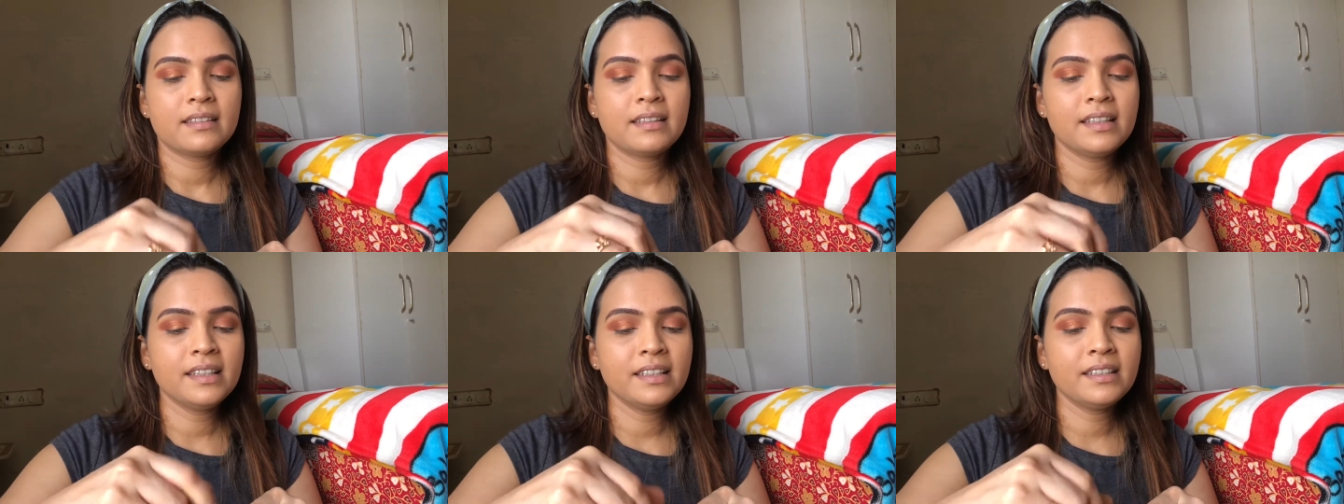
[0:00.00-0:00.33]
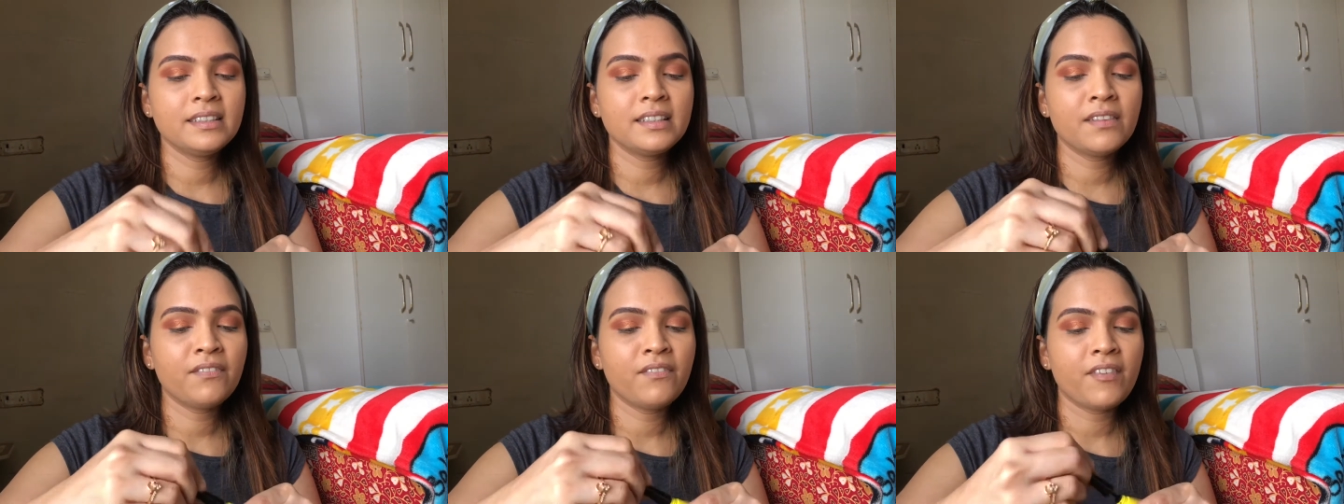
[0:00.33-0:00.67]
it
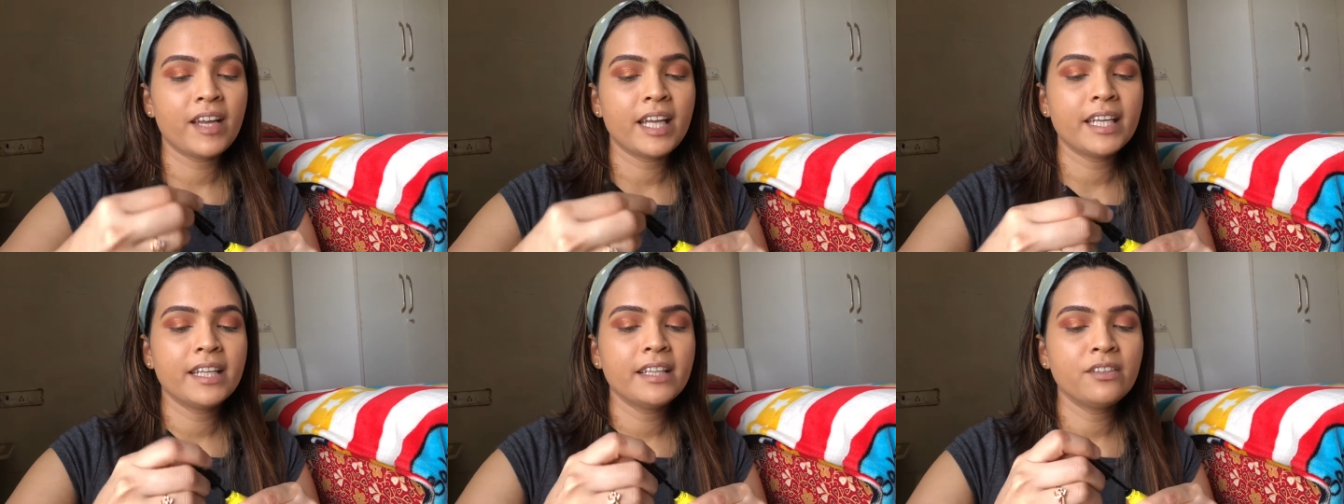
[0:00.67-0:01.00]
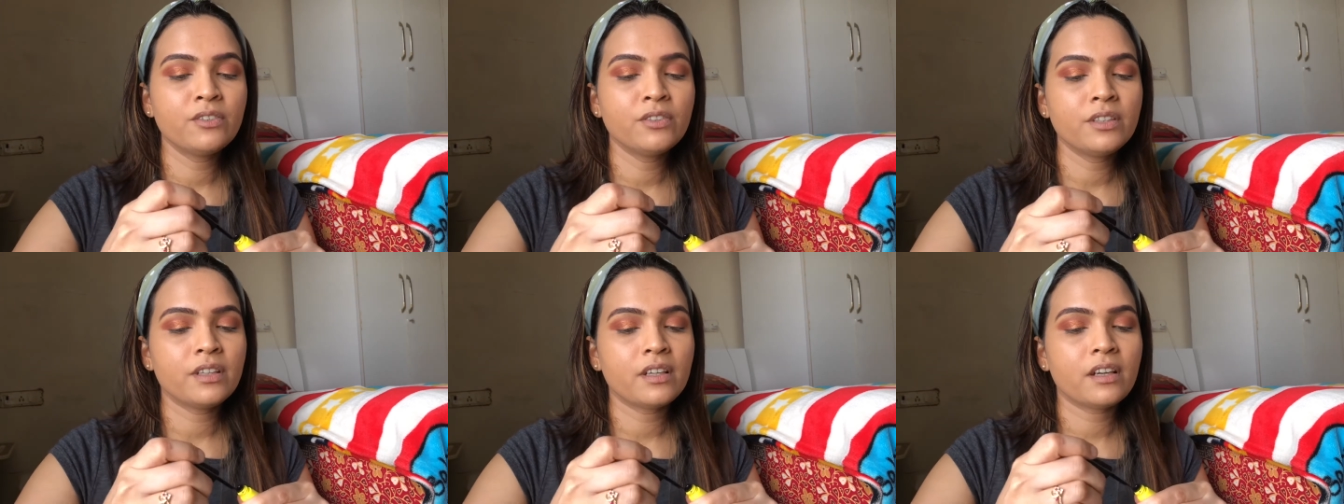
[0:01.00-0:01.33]
is a very
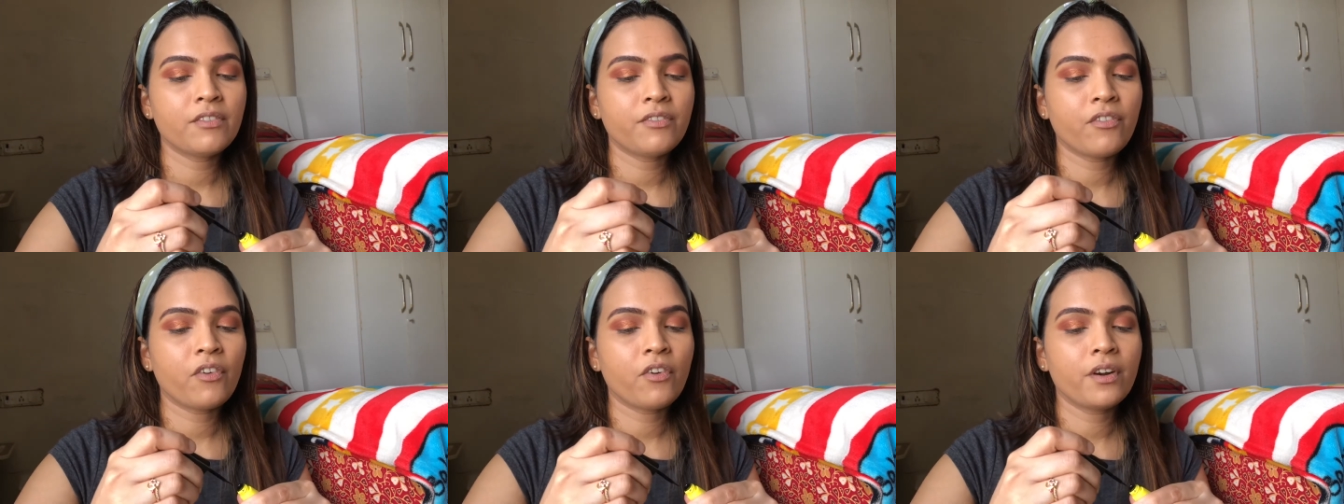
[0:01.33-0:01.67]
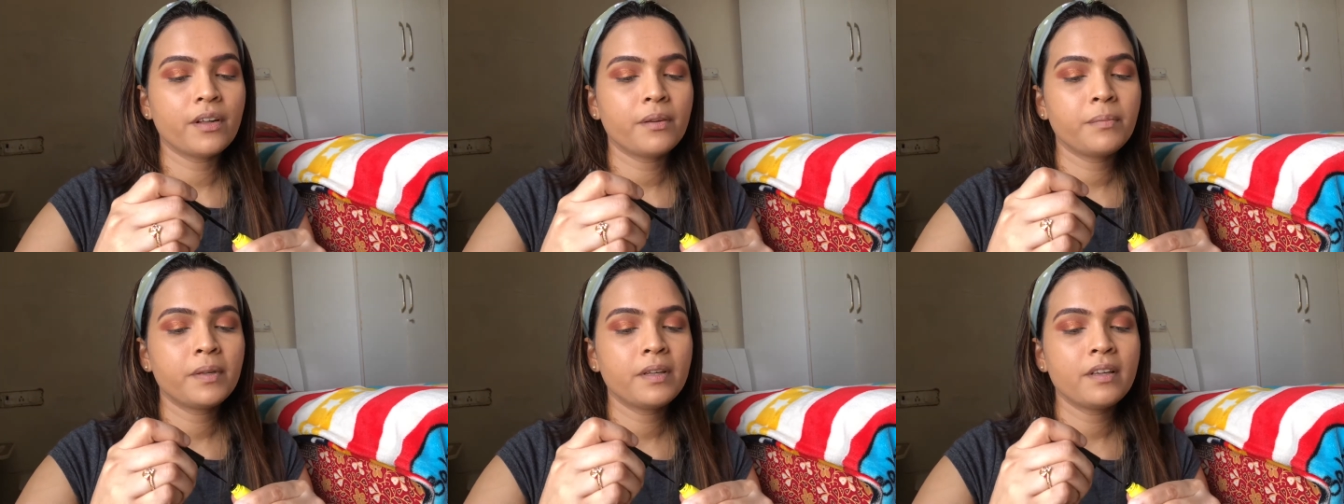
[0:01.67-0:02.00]
good
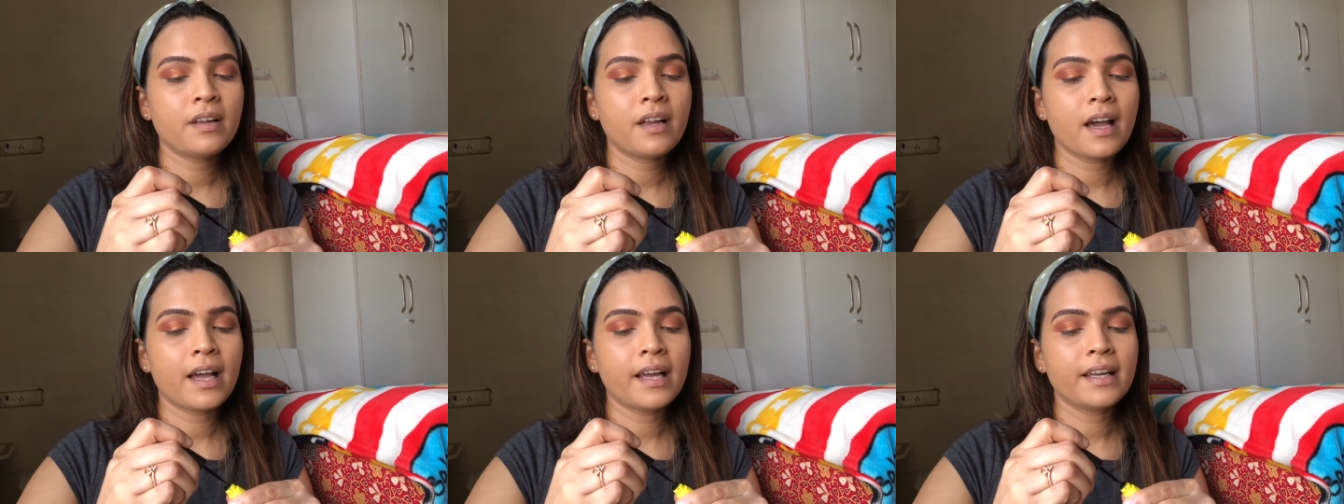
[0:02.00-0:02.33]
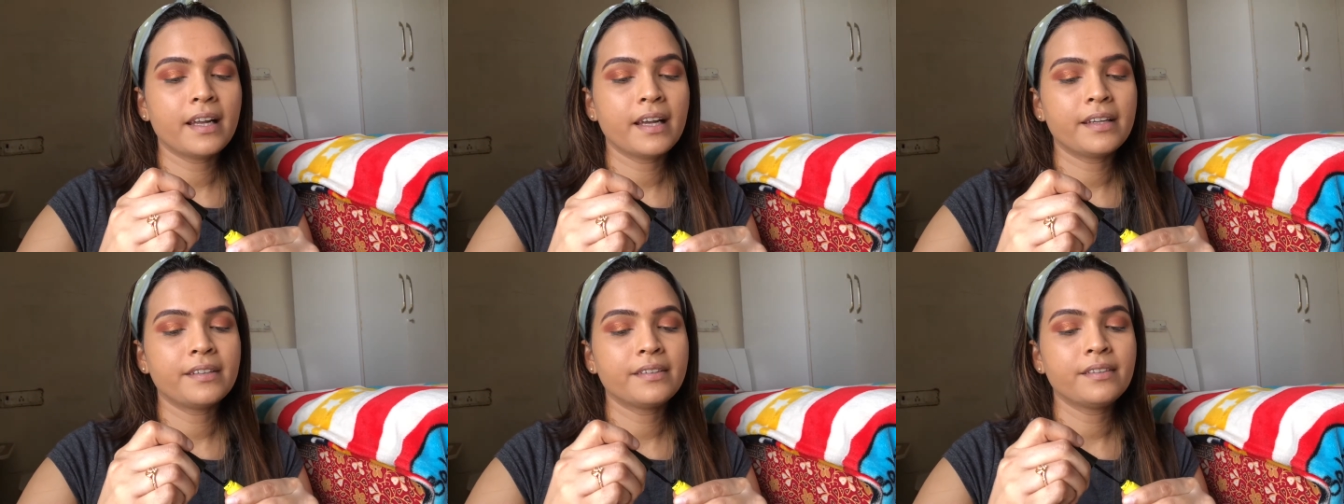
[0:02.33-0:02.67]
affordable
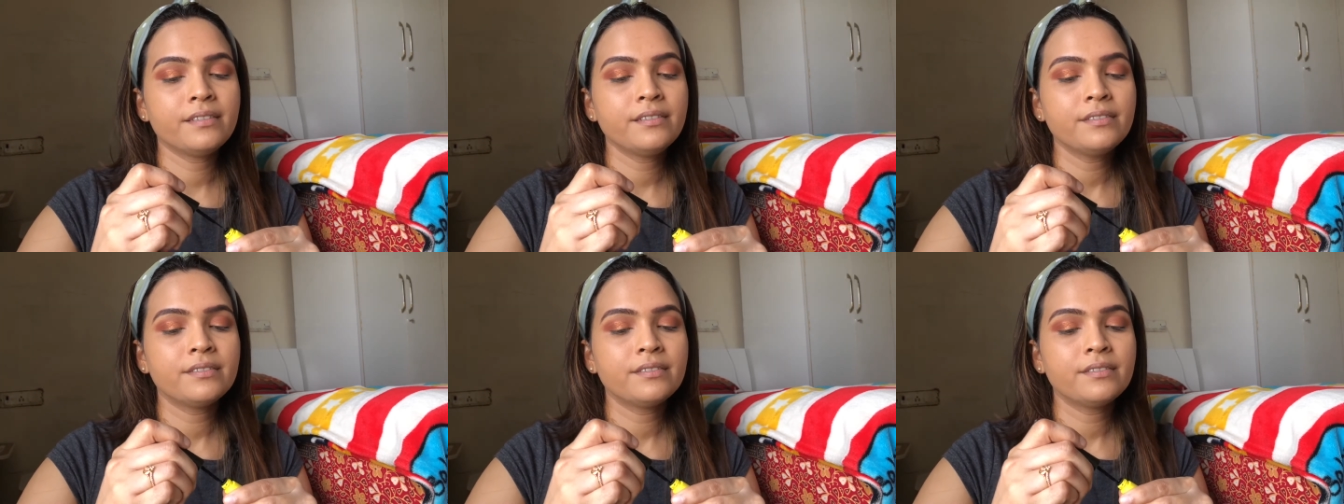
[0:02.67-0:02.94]
eyeliner